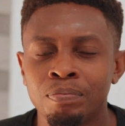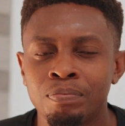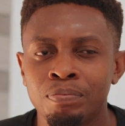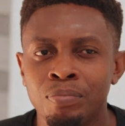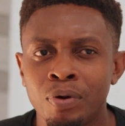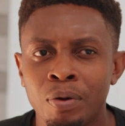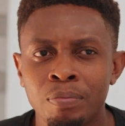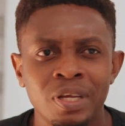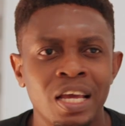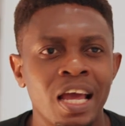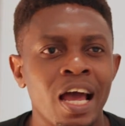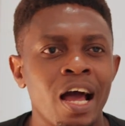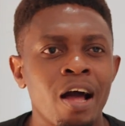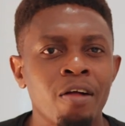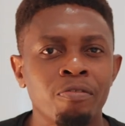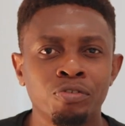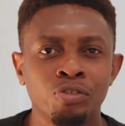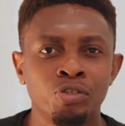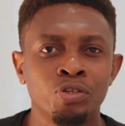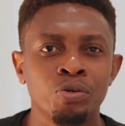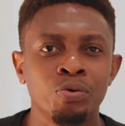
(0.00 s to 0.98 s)
probably
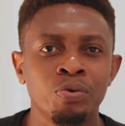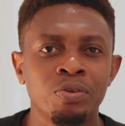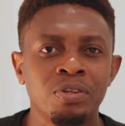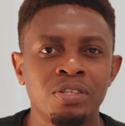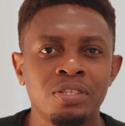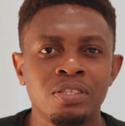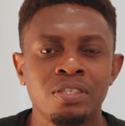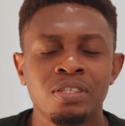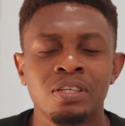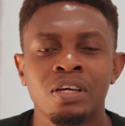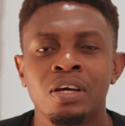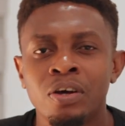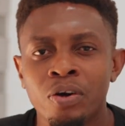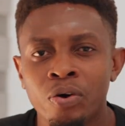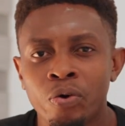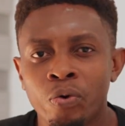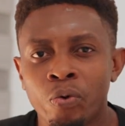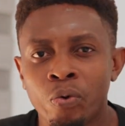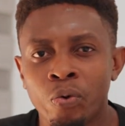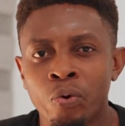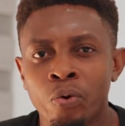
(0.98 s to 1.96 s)
half-truths
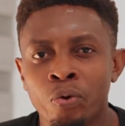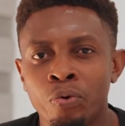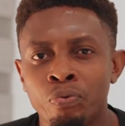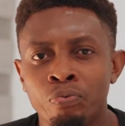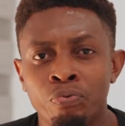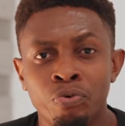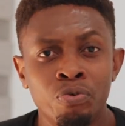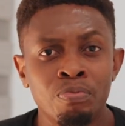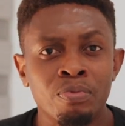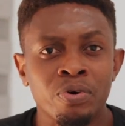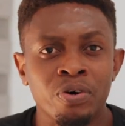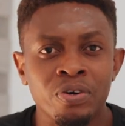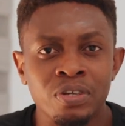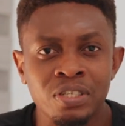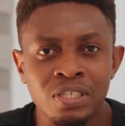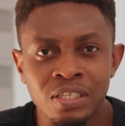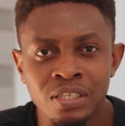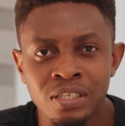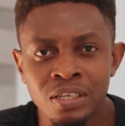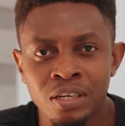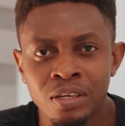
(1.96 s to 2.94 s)
or
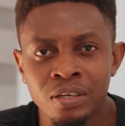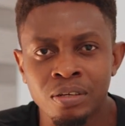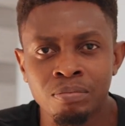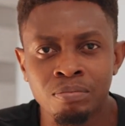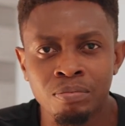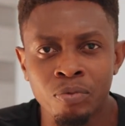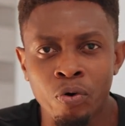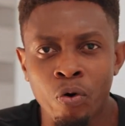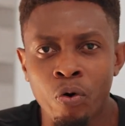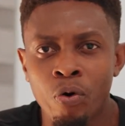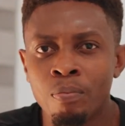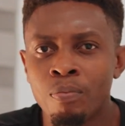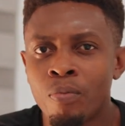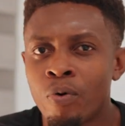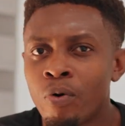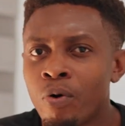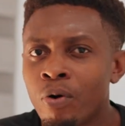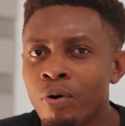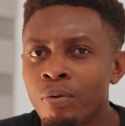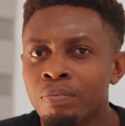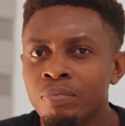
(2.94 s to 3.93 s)
rumors, or
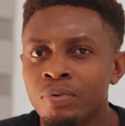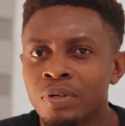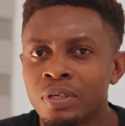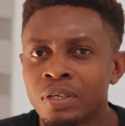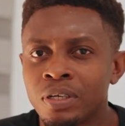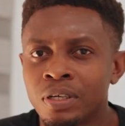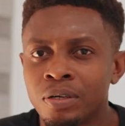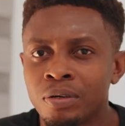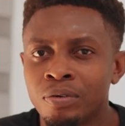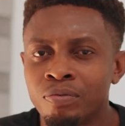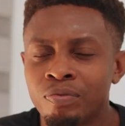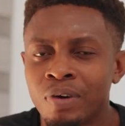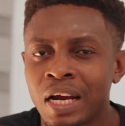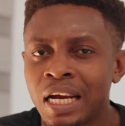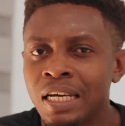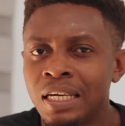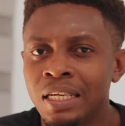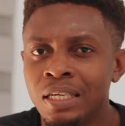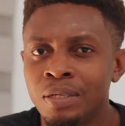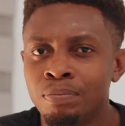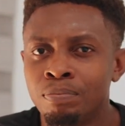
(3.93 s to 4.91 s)
more
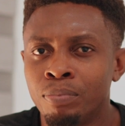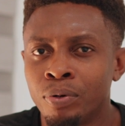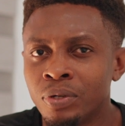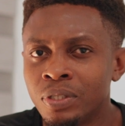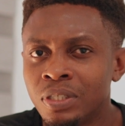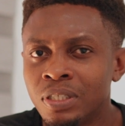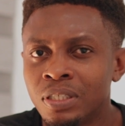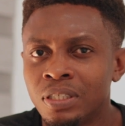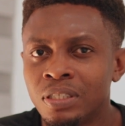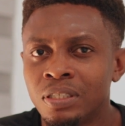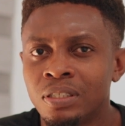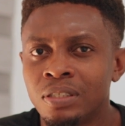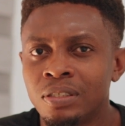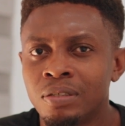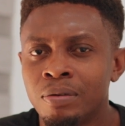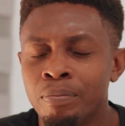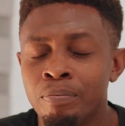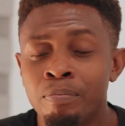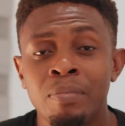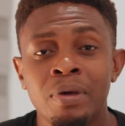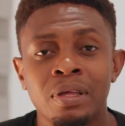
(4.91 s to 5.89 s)
rightly put,
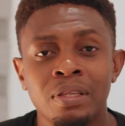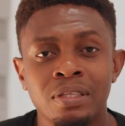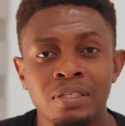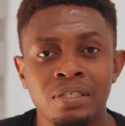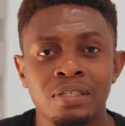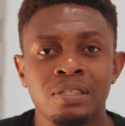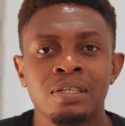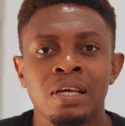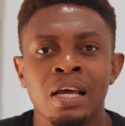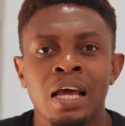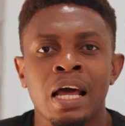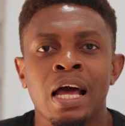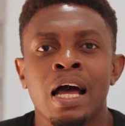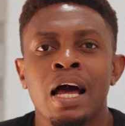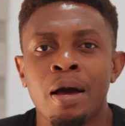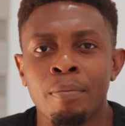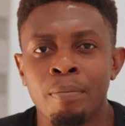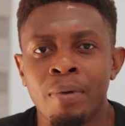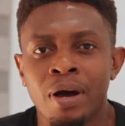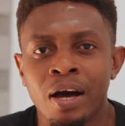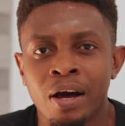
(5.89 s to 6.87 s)
myths
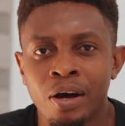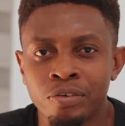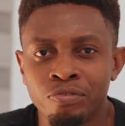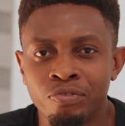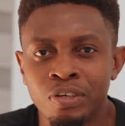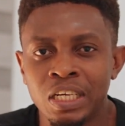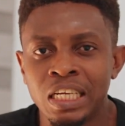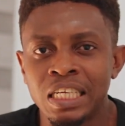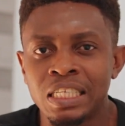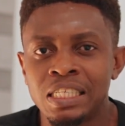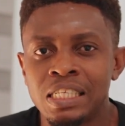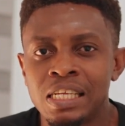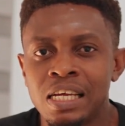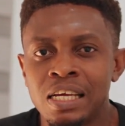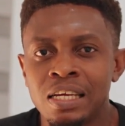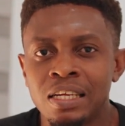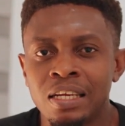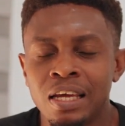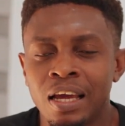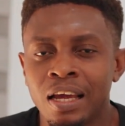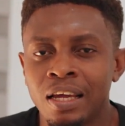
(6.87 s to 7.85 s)
about real
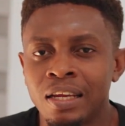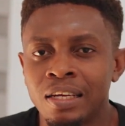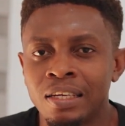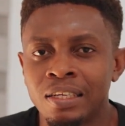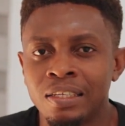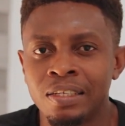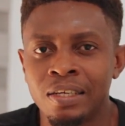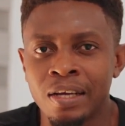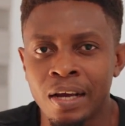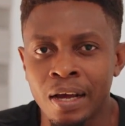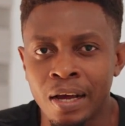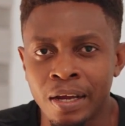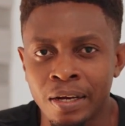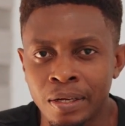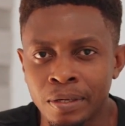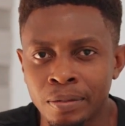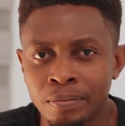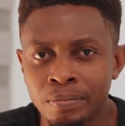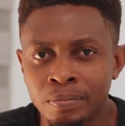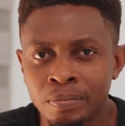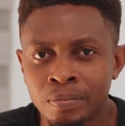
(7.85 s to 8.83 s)
estate in Ghana.